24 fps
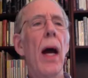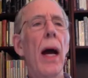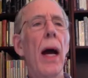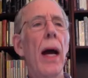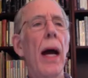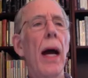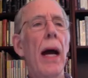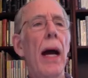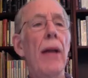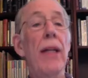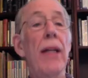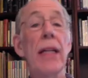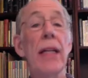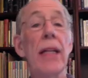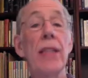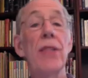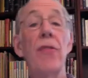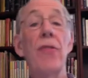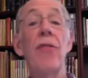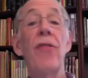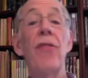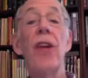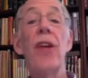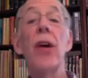I think that's a
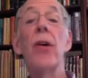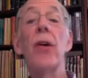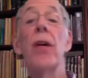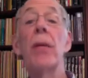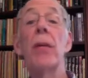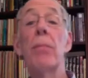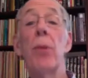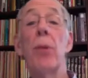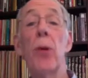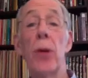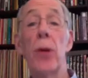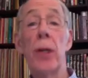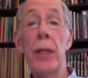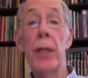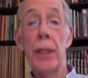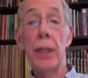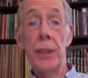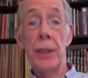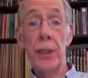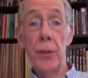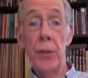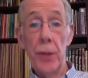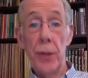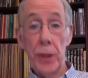very important
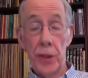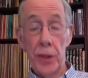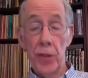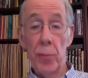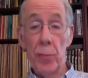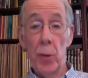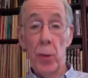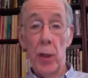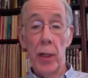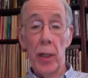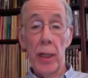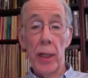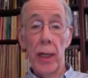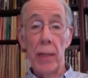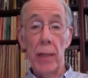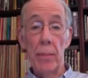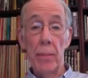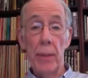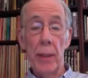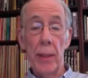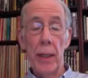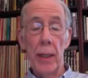issue that you brought up.